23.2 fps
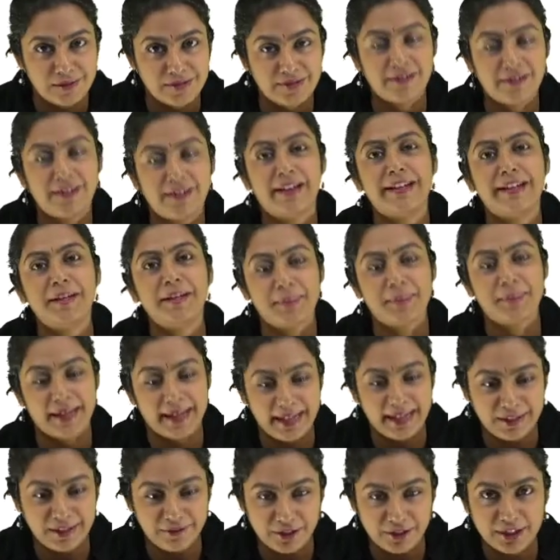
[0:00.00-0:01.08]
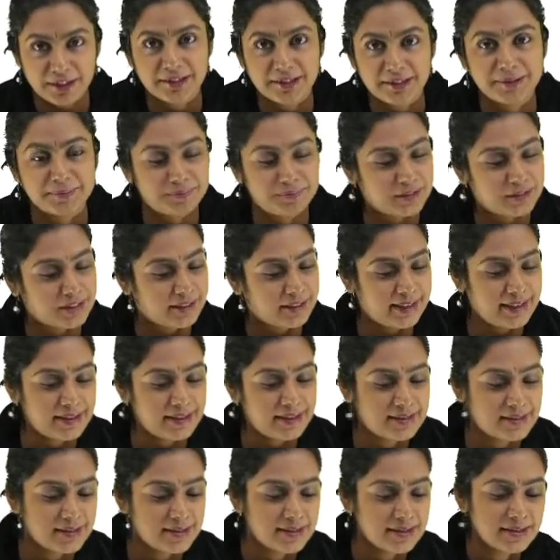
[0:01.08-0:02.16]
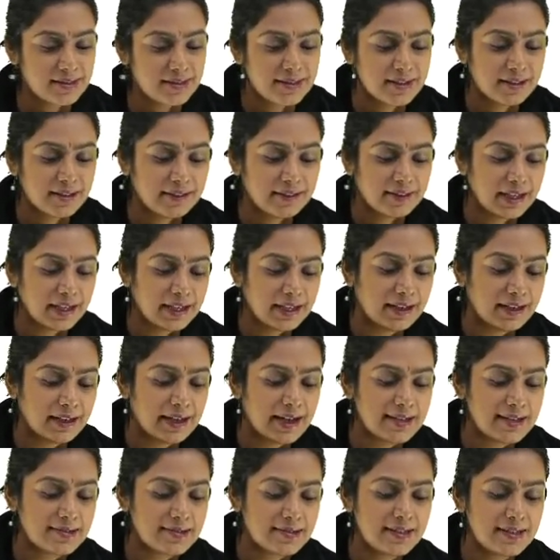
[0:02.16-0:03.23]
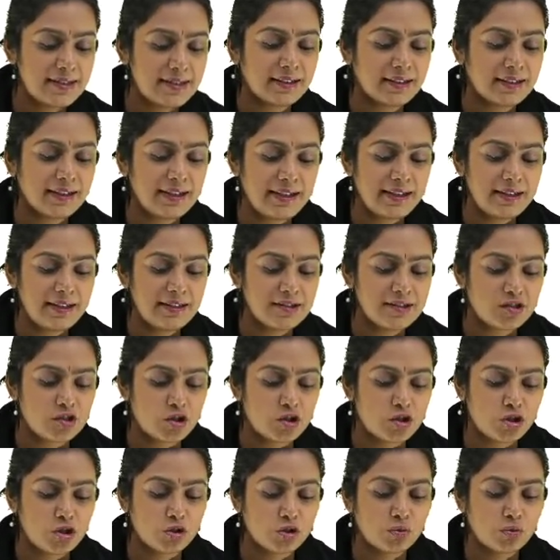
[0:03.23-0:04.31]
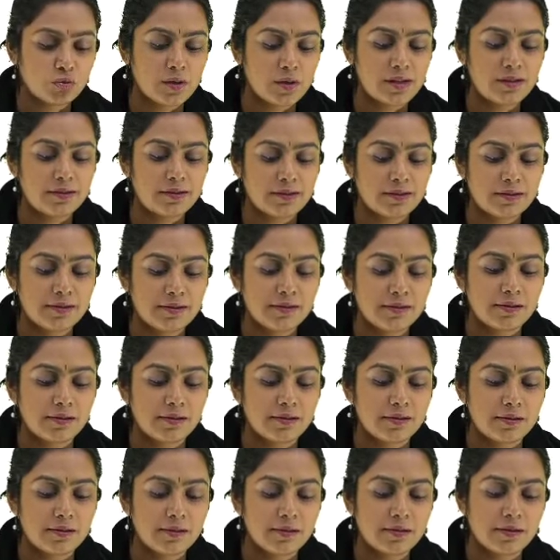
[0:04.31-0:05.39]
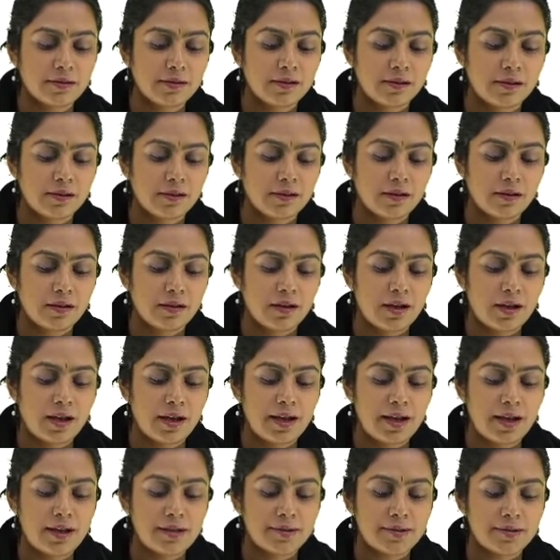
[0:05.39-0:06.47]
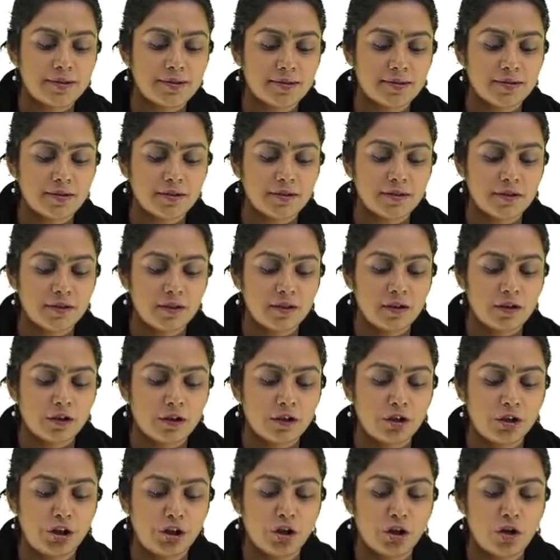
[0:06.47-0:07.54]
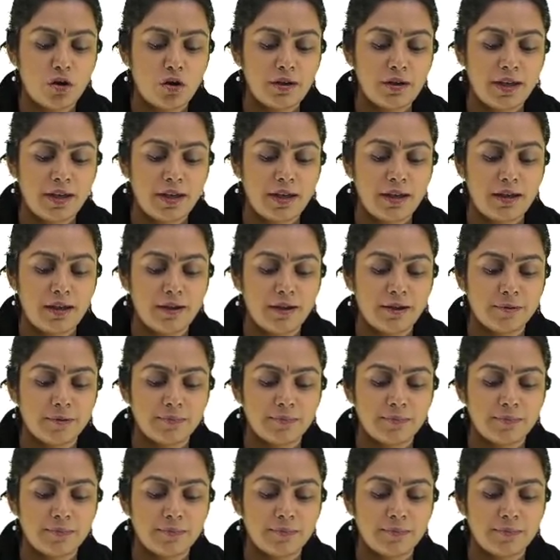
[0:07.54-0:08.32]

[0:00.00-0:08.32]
sly behavior, correct? Then asinine is to do with ass, donkey,